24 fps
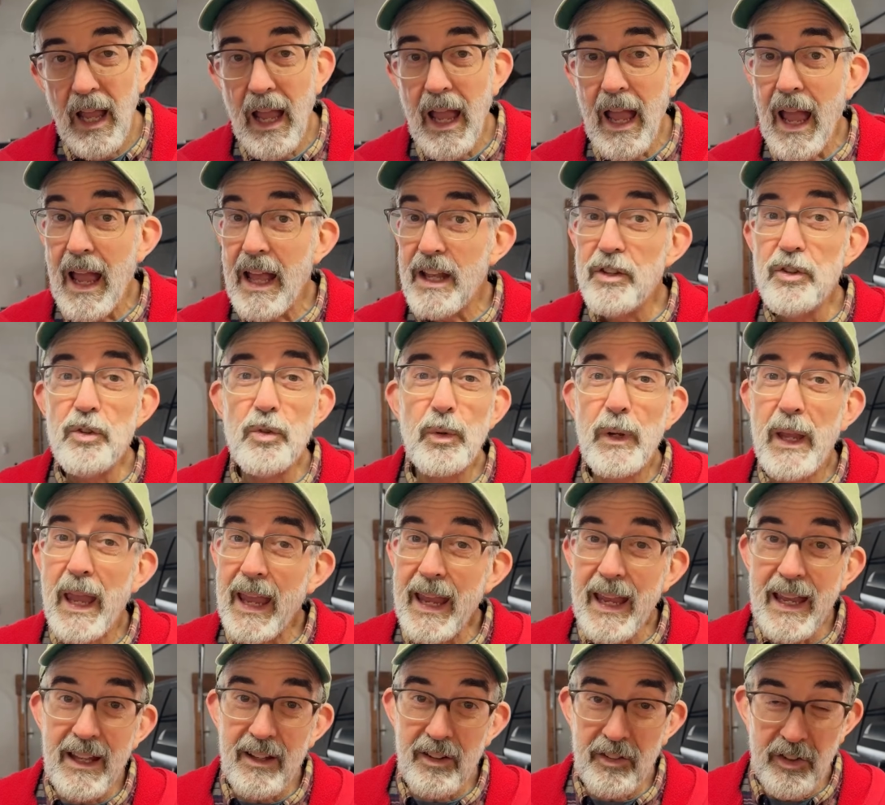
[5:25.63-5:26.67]
And you
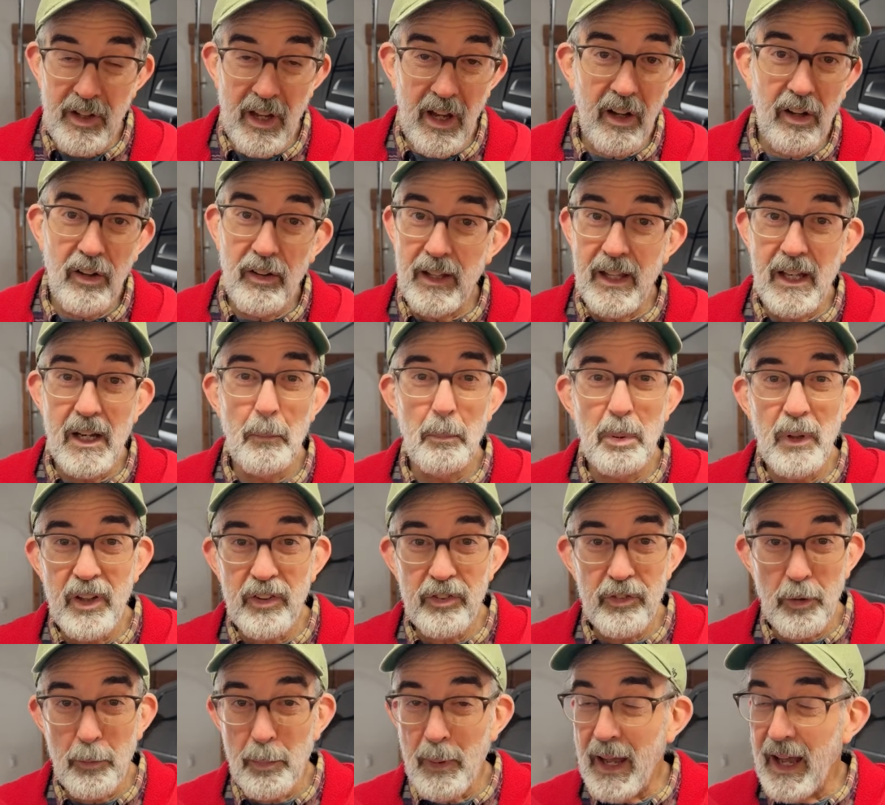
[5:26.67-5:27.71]
can't tell in a
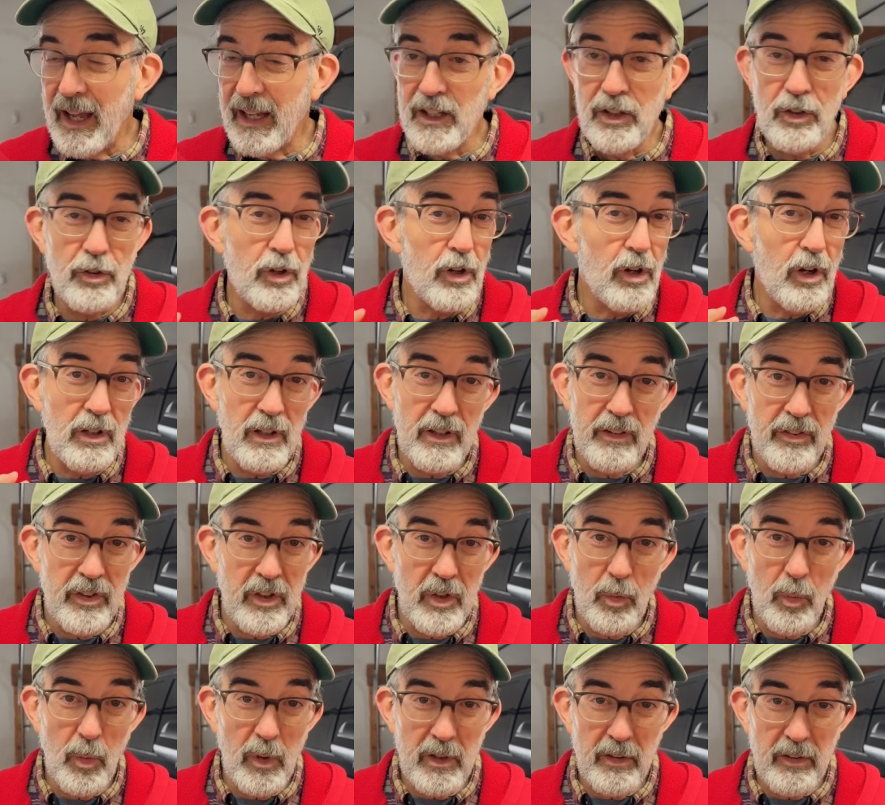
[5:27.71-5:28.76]
blister pack. You can only see
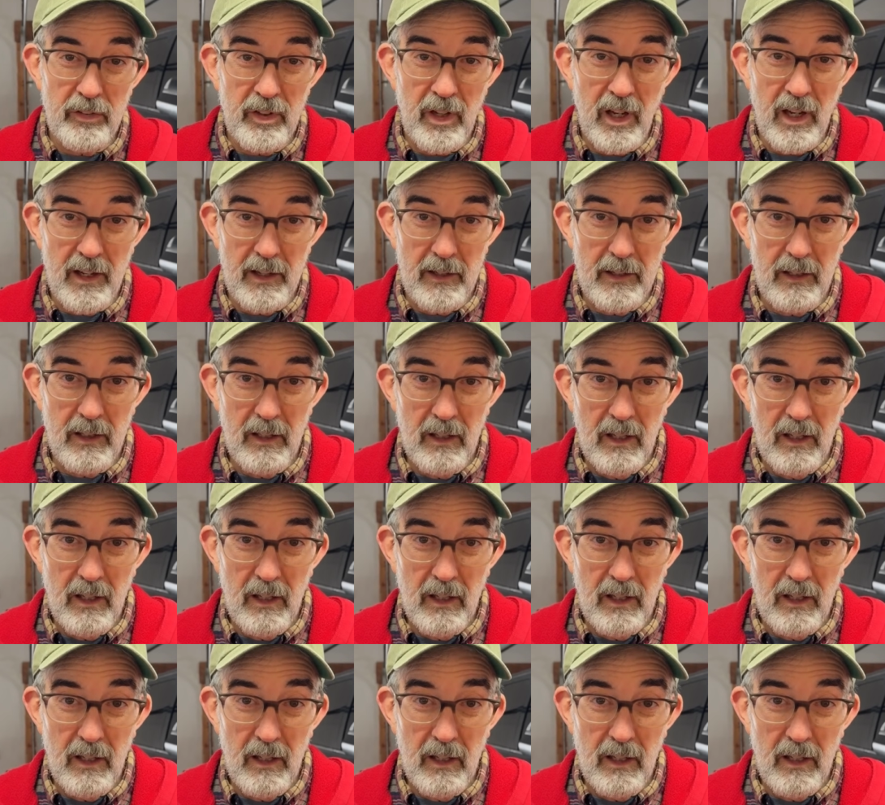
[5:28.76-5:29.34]
one side.